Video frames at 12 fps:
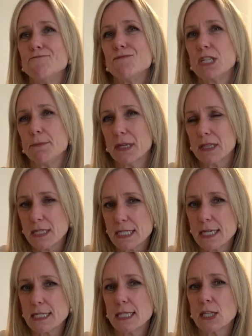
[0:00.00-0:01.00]
Typically
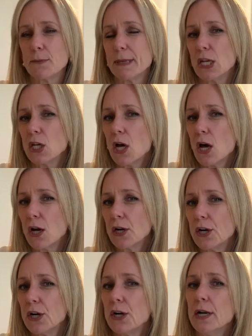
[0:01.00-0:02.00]
takes a little bit
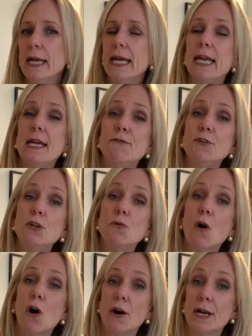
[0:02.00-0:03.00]
longer. If you
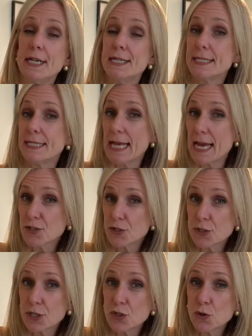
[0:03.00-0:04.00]
are in a disaster
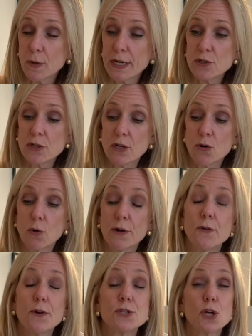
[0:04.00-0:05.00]
situation or
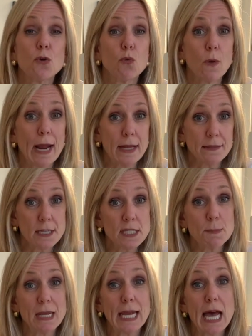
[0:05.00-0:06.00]
there's a grant that's
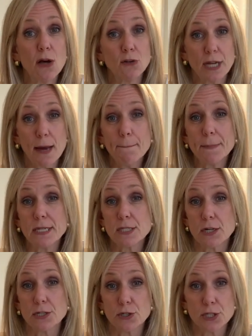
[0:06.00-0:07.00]
being held up based
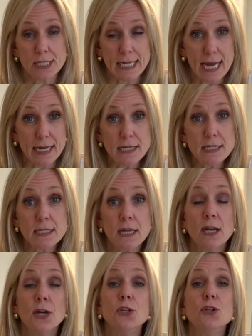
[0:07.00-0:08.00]
on your status,
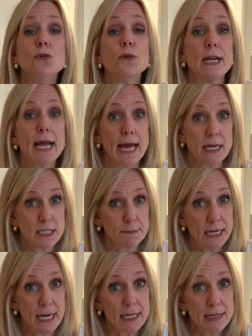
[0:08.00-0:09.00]
you can
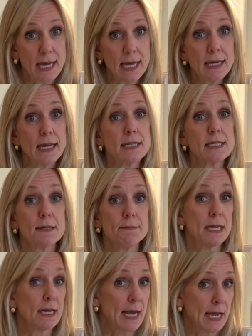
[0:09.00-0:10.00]
expedite that and
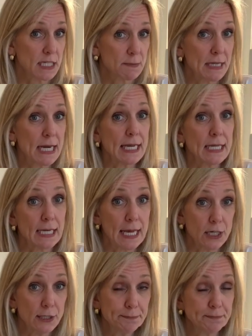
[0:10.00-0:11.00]
submit an expedite
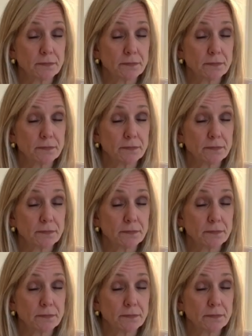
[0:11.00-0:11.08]
letter.